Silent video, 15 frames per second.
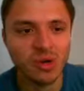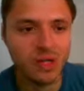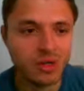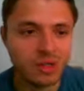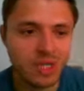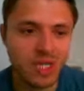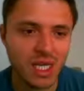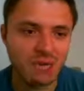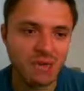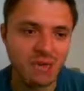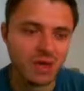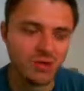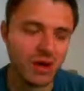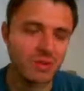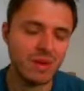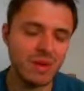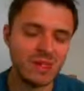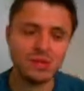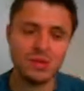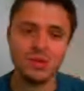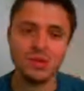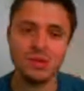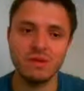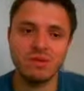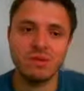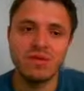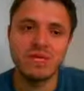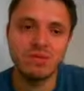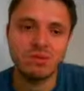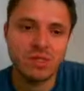I don't think even a grandmaster could defend
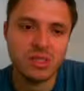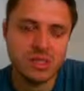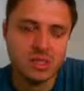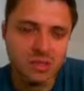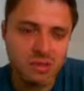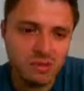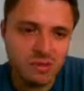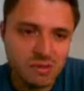this position.